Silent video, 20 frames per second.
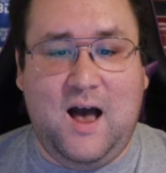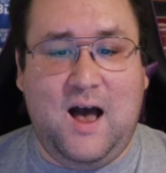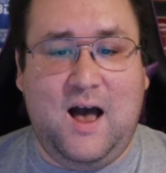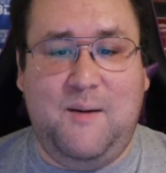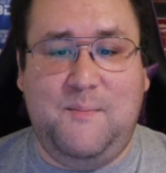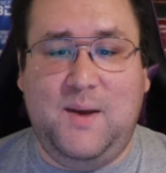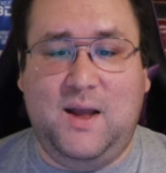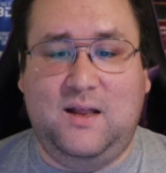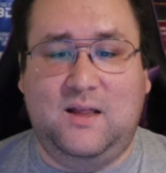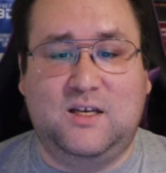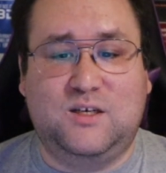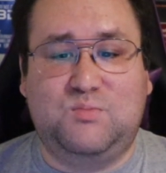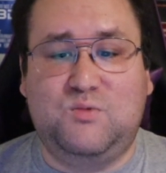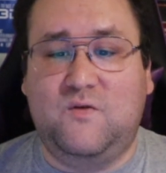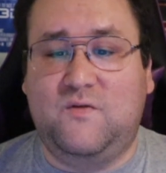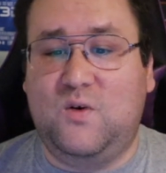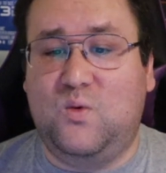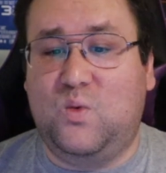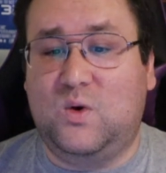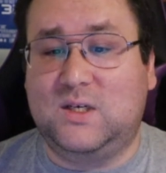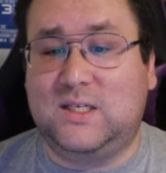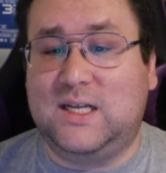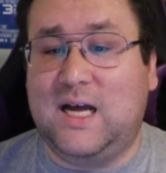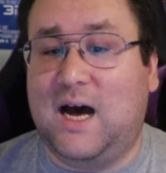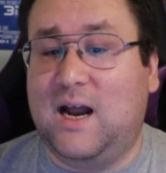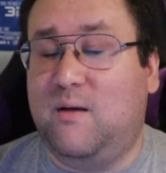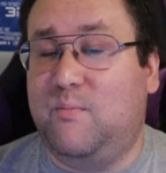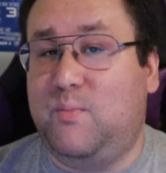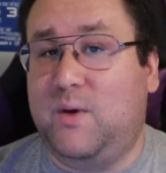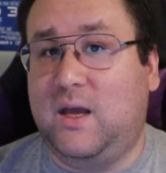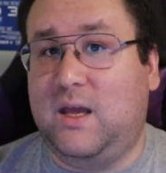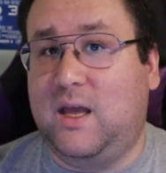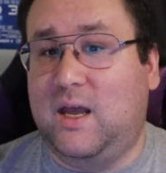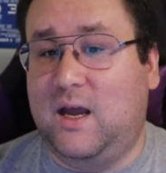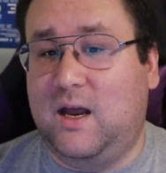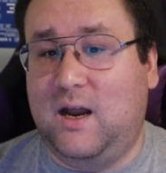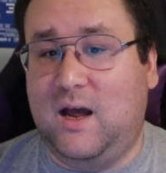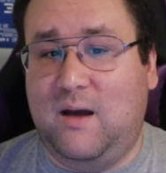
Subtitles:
I mean, this movie was not a big hit.